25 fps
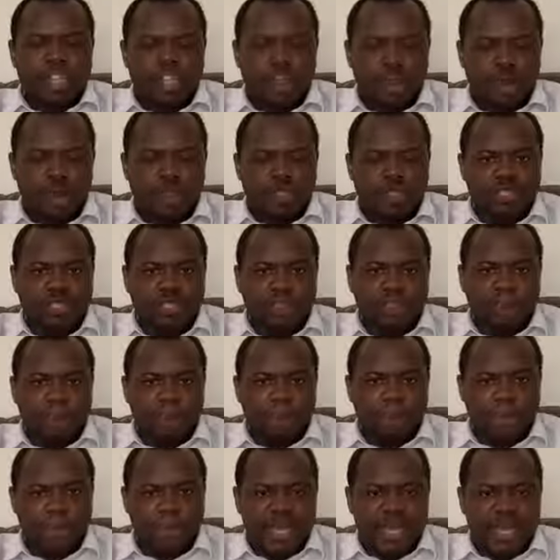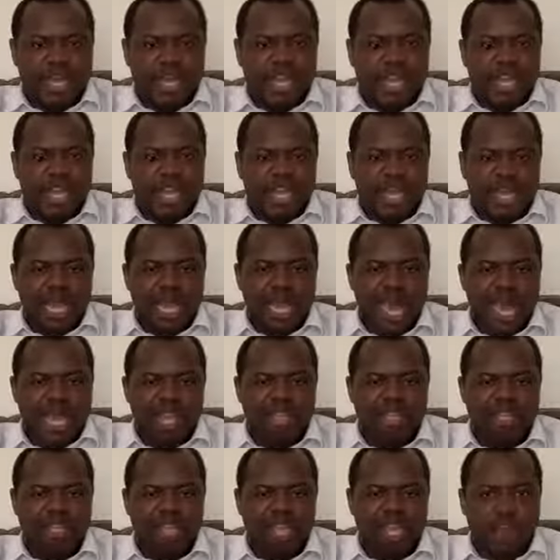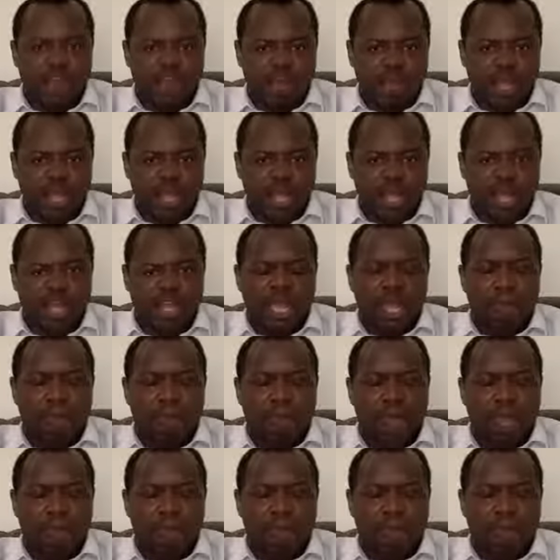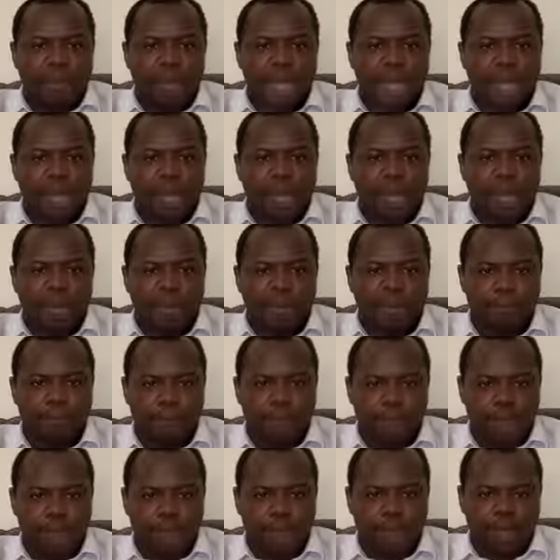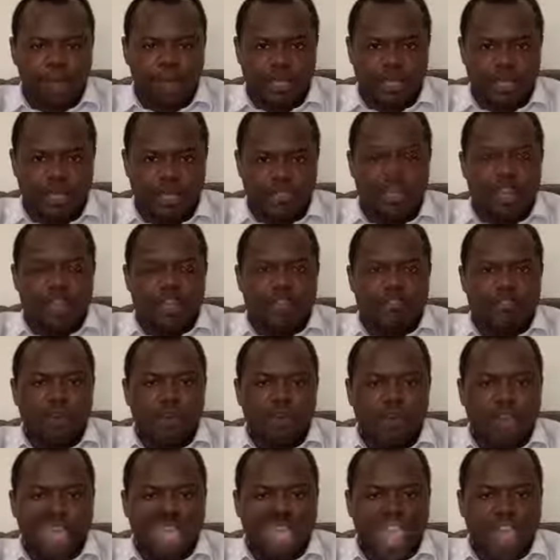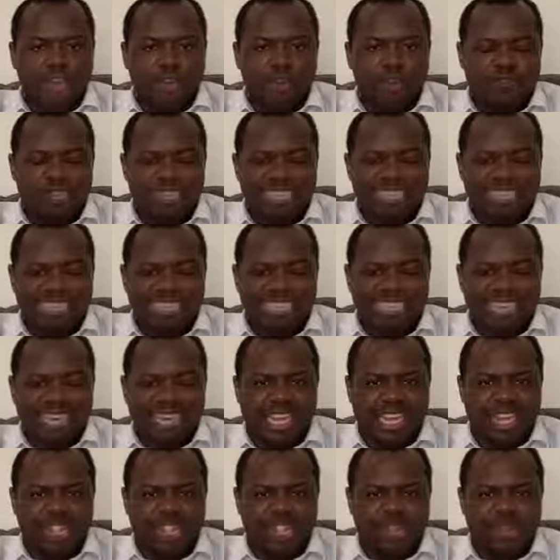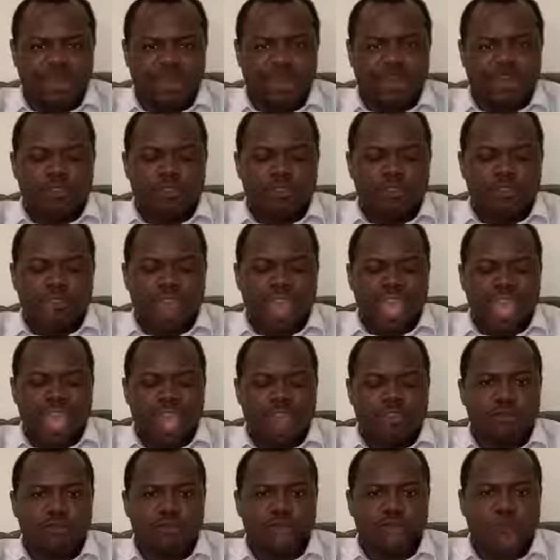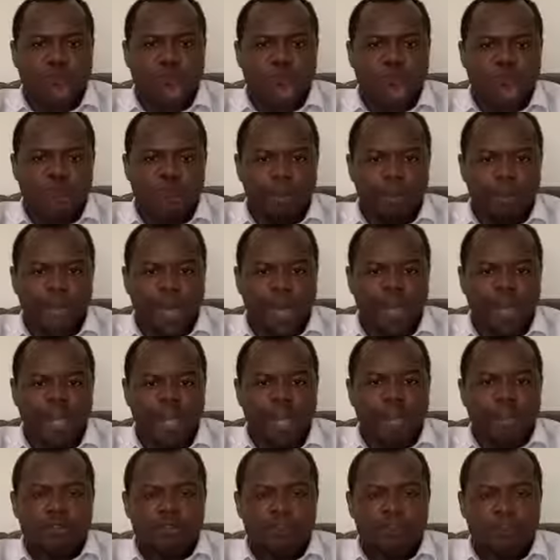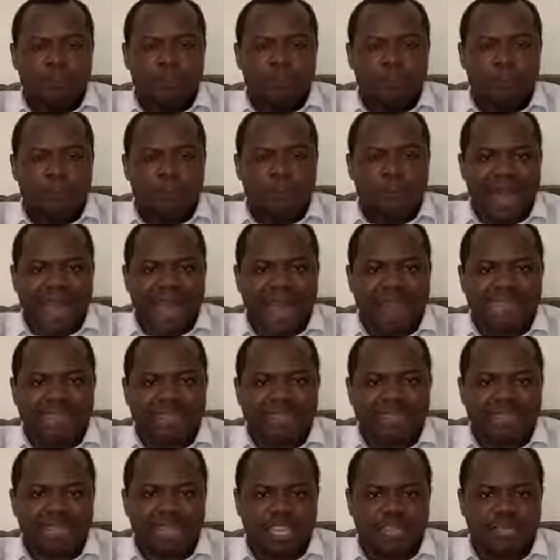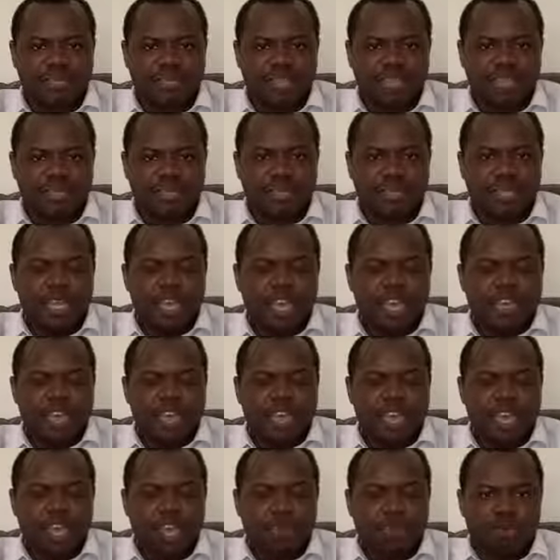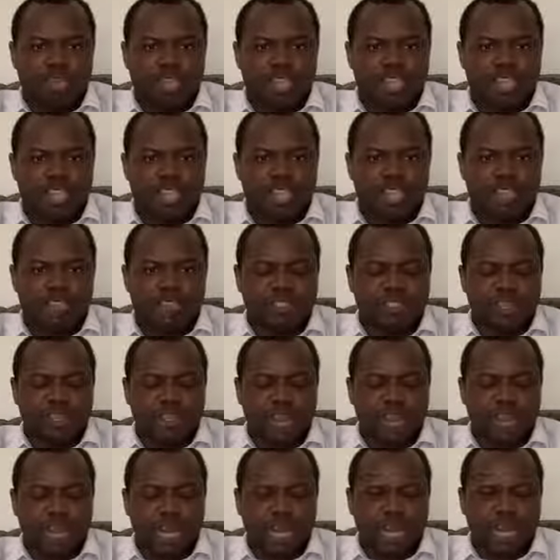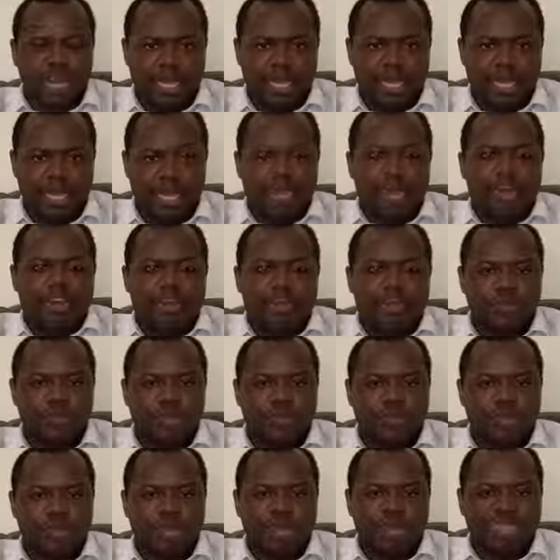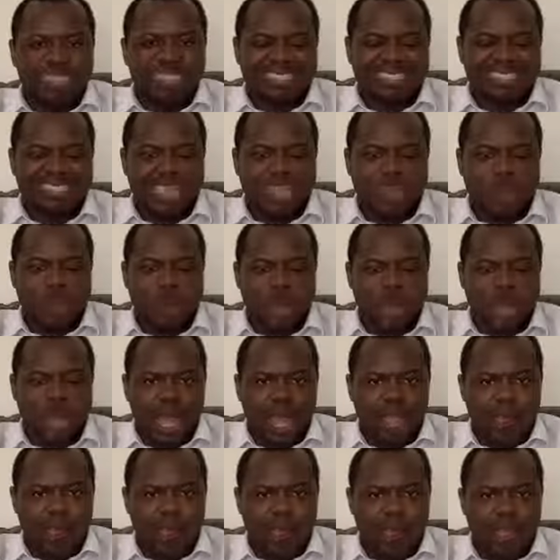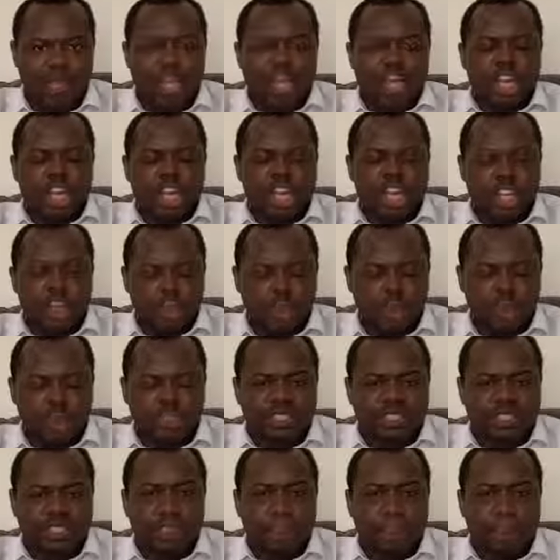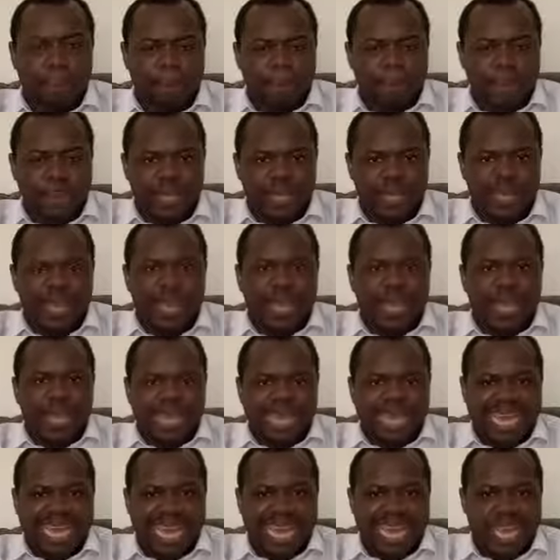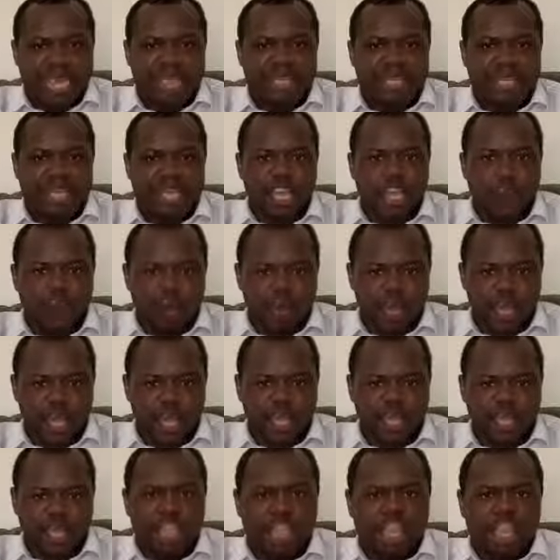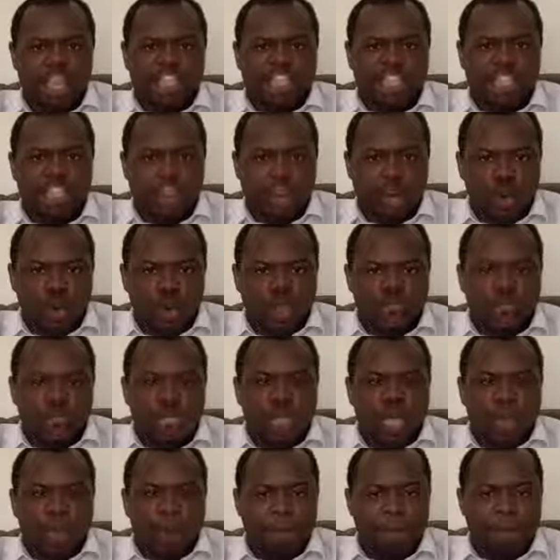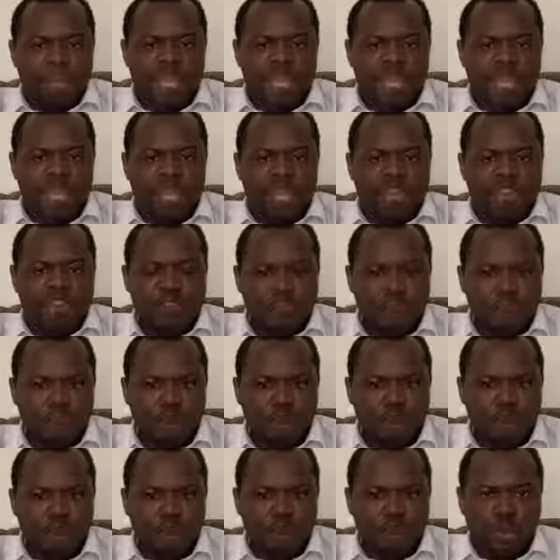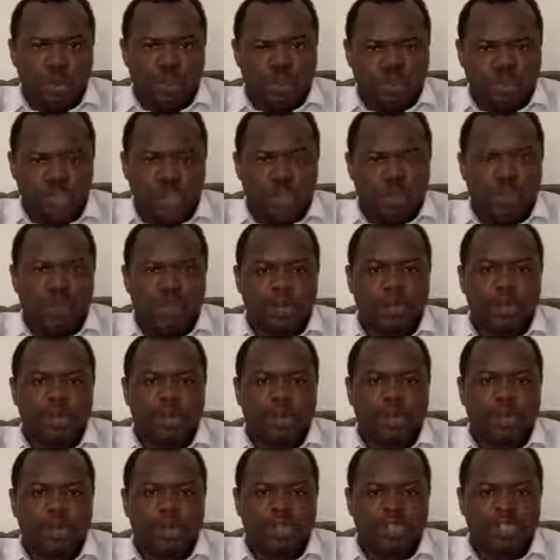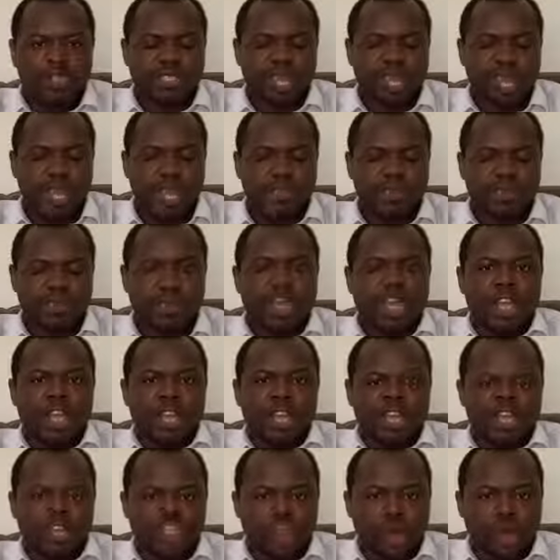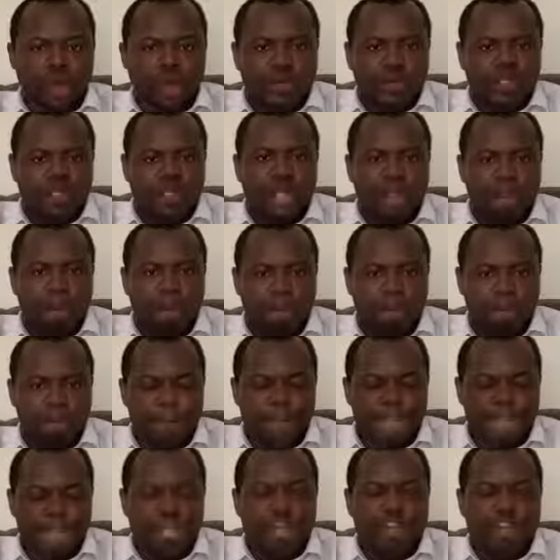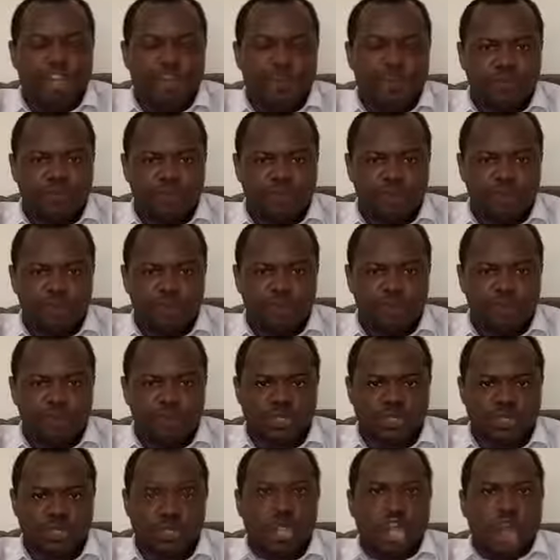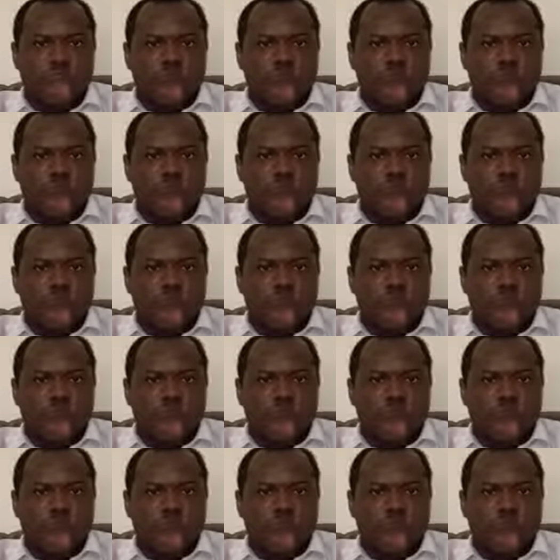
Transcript: Don't be carried away by paid bloggers. From every signature, from every hallmark, from the bank statements, they received money from the Sako camp. Don't be carried away. Don't be fooled for the third time. Don't be fooled.